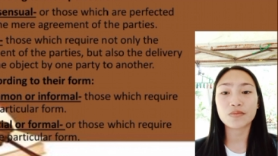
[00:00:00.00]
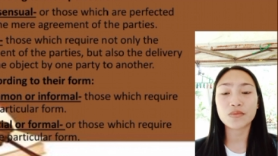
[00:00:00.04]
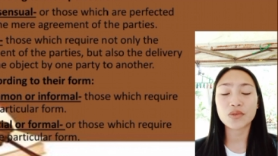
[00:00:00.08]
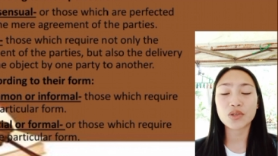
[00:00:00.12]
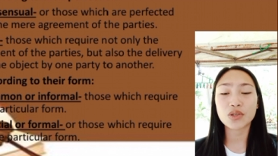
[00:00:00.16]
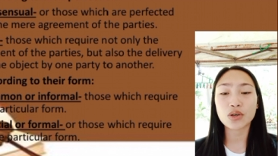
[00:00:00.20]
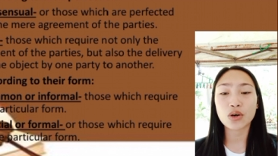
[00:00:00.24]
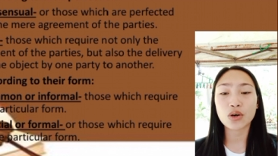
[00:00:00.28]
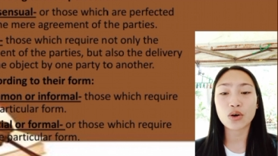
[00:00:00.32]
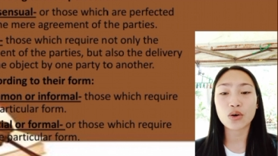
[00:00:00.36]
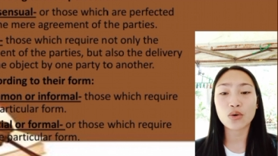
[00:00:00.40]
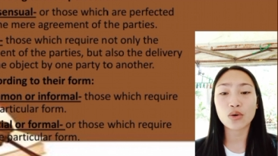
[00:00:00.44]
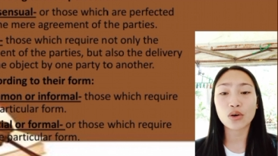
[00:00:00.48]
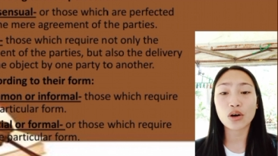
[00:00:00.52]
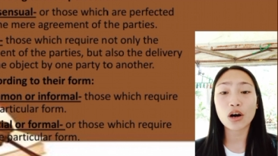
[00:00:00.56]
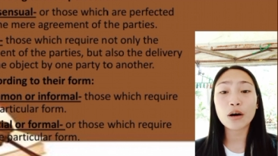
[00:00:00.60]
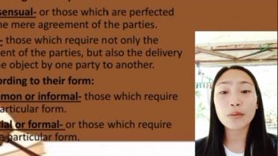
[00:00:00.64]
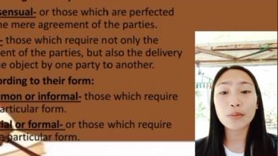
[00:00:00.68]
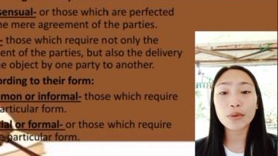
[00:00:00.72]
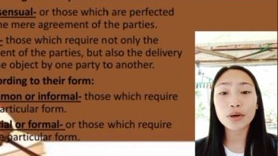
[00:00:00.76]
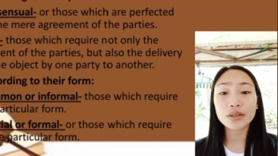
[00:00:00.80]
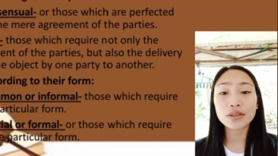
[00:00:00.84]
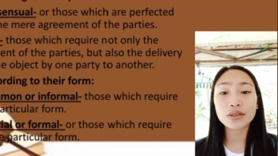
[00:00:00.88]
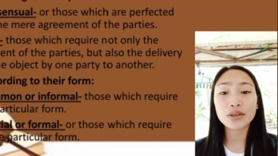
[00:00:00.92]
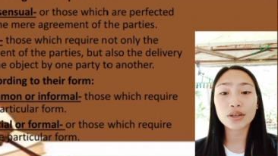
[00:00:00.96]
So,
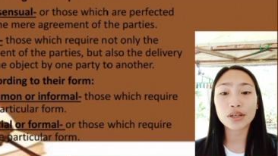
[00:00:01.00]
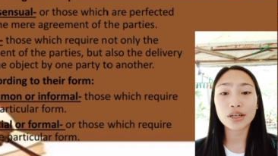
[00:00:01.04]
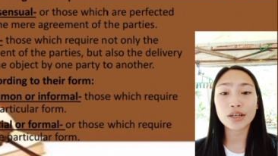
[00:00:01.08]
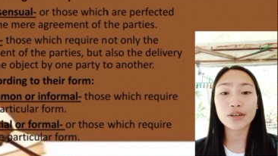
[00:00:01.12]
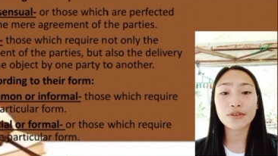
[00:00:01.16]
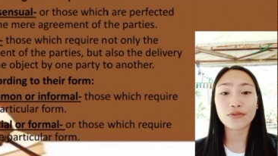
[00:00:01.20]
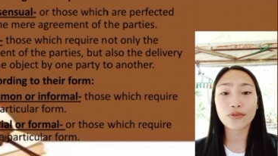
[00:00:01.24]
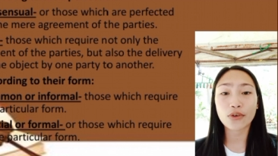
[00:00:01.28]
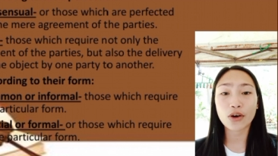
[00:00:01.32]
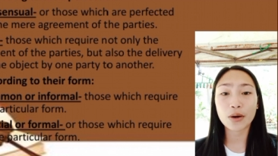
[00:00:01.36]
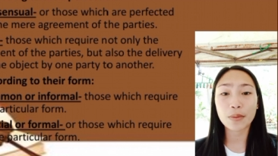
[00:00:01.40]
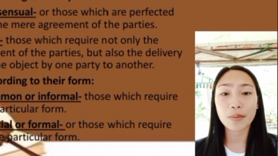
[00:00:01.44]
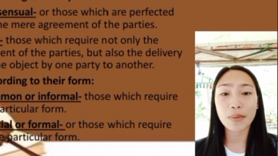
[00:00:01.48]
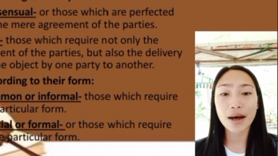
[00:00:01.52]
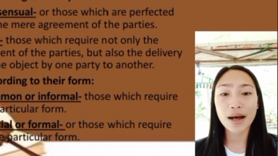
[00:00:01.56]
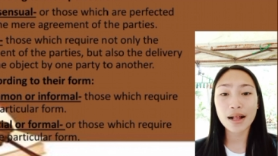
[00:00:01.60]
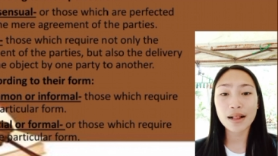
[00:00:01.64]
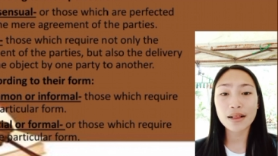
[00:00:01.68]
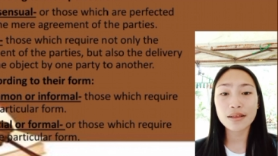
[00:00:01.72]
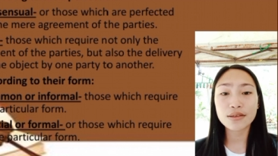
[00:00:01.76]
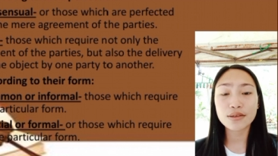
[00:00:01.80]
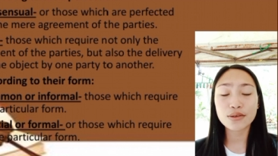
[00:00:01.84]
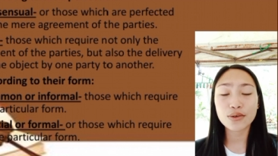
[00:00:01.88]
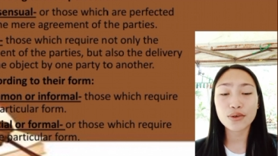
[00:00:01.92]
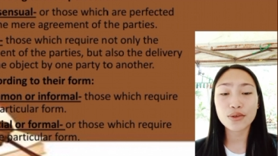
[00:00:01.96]
common or informal.
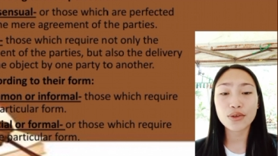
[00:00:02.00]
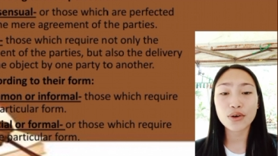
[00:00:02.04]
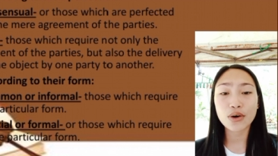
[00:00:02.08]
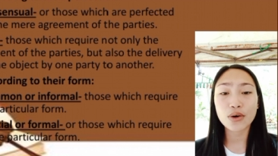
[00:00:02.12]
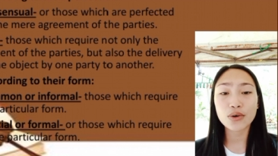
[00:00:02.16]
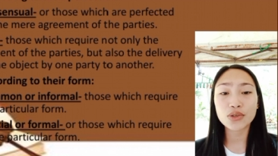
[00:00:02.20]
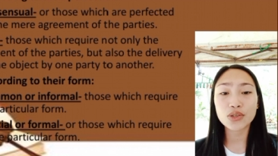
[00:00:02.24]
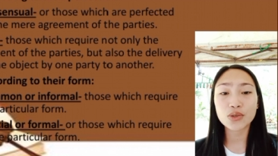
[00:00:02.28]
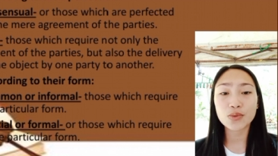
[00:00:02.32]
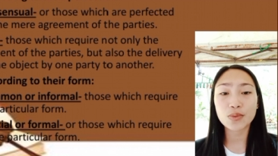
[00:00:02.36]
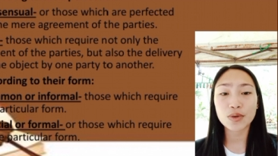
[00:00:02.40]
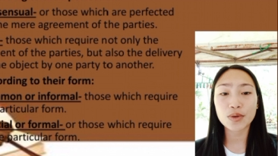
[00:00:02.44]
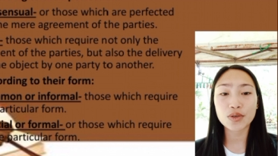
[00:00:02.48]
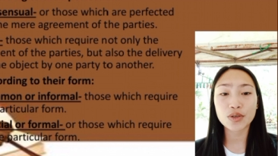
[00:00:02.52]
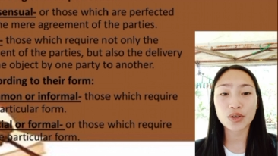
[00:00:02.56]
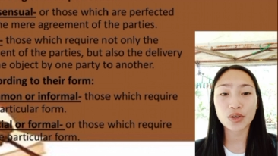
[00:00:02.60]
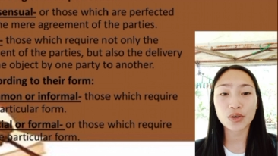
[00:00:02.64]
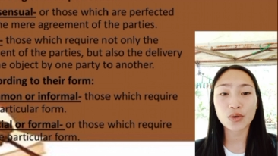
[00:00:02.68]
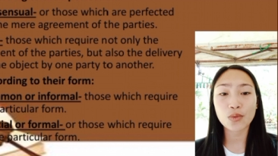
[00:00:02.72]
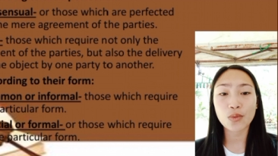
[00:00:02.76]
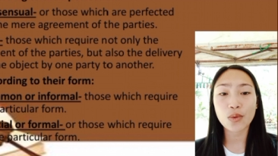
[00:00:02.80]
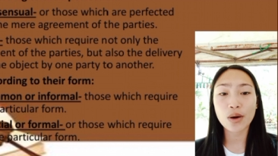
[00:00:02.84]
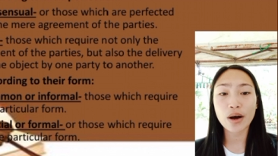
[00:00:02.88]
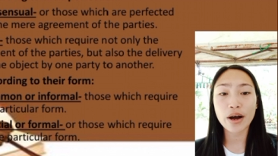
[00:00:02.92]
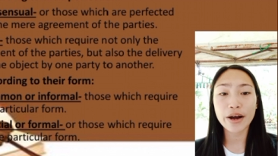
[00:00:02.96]
So, those which
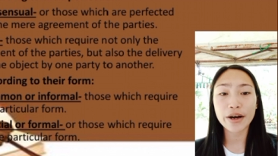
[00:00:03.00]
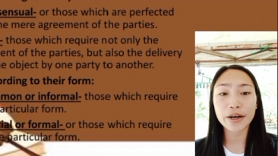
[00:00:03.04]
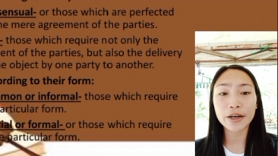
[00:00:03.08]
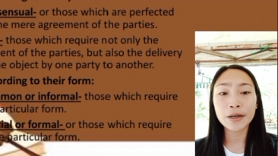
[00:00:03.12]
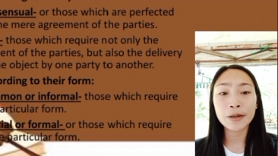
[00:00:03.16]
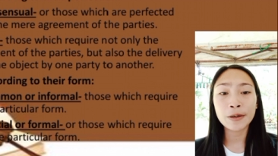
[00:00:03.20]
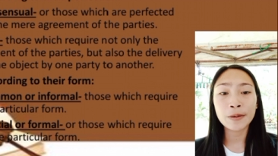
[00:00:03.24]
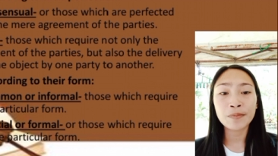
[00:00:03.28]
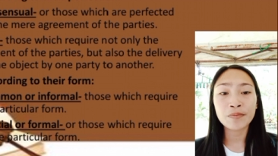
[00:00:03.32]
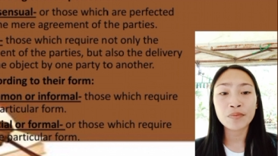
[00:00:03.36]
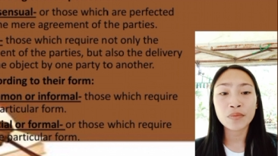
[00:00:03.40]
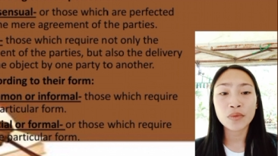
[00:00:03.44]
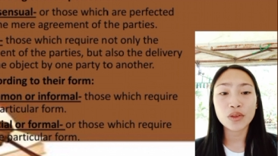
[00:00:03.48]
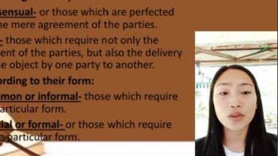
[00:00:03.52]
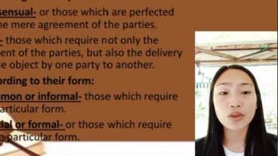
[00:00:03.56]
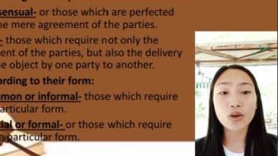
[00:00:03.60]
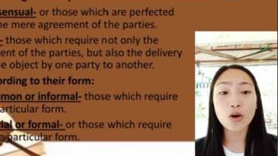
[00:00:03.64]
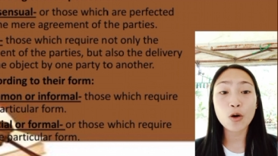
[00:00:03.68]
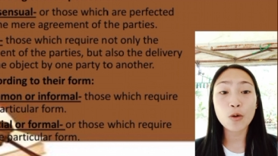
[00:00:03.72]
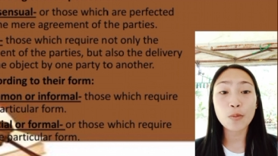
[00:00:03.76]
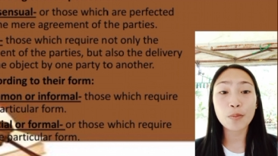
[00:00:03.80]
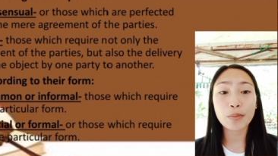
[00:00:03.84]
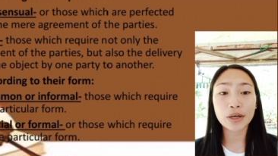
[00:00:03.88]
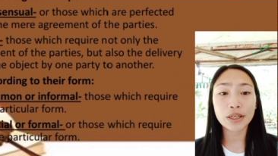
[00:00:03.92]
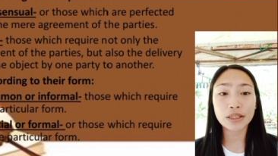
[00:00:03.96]
require no
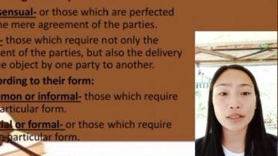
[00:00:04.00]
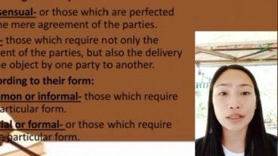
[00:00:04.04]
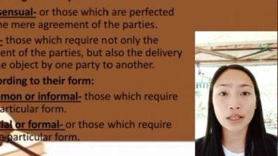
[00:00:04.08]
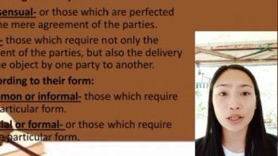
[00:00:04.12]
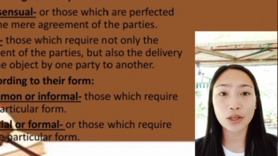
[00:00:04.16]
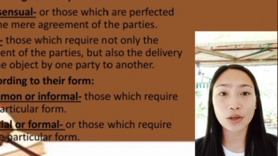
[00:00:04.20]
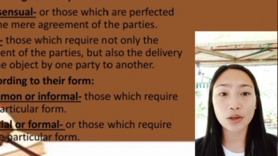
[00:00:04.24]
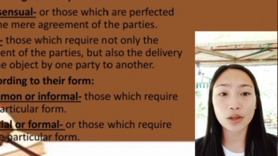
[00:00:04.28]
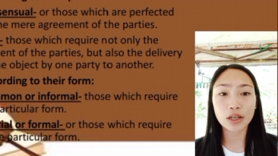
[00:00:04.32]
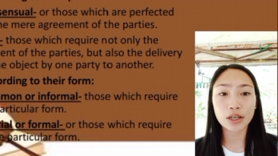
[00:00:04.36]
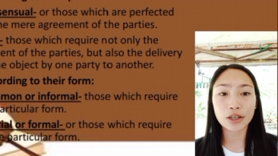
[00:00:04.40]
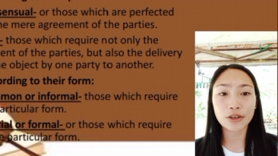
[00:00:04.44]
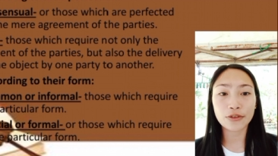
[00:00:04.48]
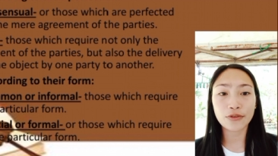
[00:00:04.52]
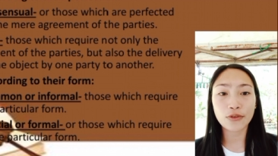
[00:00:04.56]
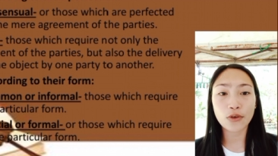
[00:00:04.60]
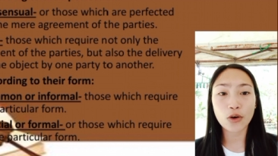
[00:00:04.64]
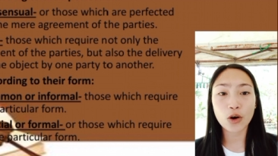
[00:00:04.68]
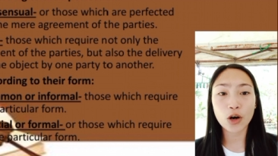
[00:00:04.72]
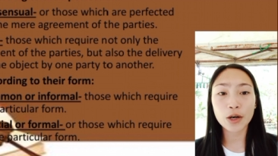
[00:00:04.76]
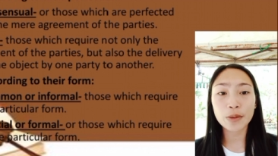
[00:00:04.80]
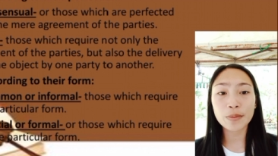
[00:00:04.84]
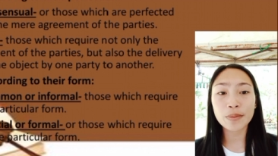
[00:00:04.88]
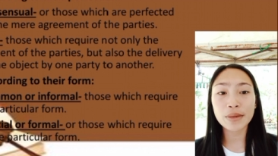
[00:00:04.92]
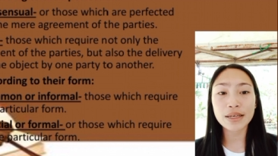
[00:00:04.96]
particular
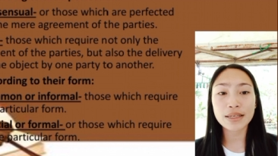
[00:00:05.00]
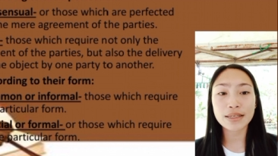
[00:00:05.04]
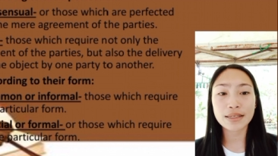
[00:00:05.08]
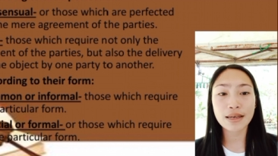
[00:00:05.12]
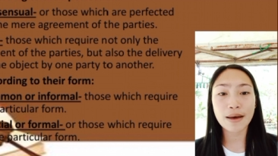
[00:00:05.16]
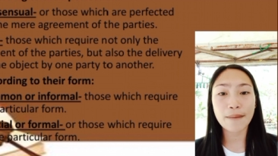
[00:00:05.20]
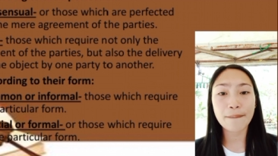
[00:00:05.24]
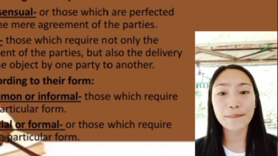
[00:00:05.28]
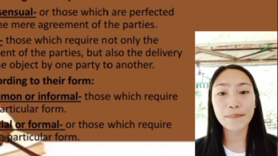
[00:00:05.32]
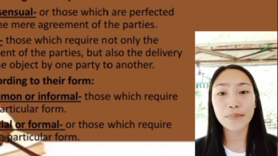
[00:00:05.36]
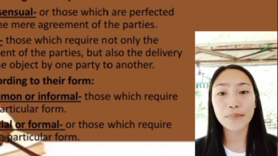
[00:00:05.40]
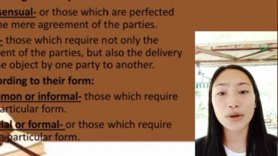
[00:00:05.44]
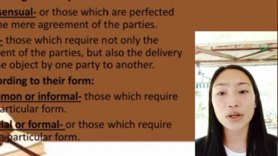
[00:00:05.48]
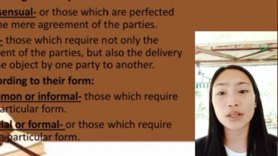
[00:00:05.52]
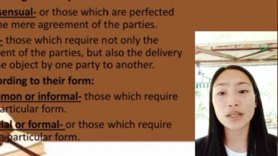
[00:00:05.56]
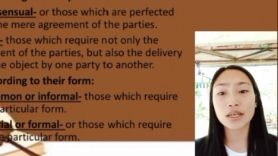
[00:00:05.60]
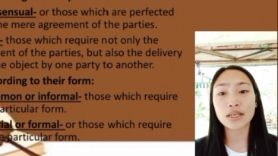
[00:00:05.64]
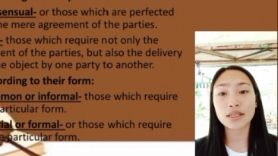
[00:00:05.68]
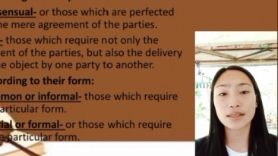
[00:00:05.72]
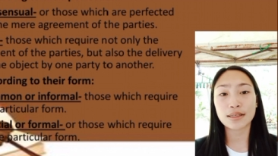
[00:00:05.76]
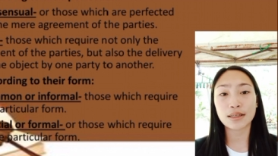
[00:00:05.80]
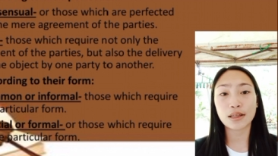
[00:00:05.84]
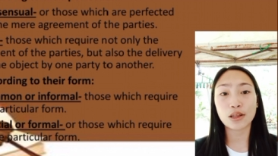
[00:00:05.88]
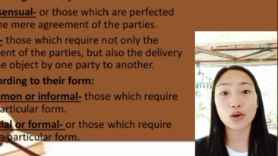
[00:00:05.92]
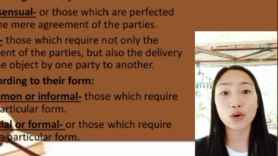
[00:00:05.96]
form. Example is
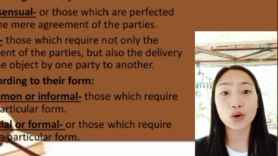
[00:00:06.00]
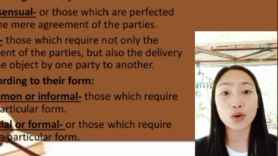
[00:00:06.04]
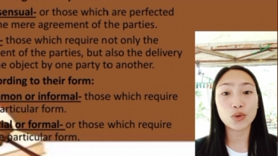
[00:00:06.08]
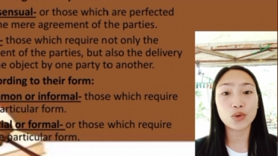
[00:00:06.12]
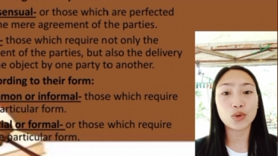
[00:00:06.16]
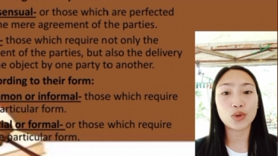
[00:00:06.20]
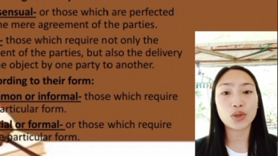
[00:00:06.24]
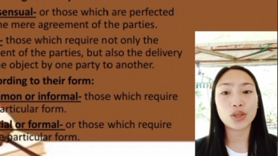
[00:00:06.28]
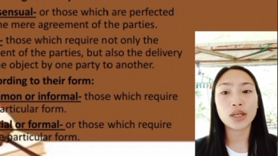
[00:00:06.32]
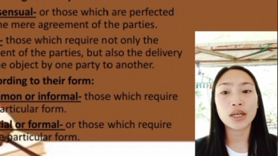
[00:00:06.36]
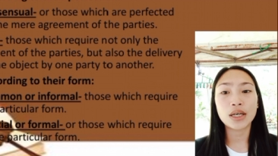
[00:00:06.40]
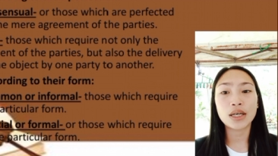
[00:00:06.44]
loan.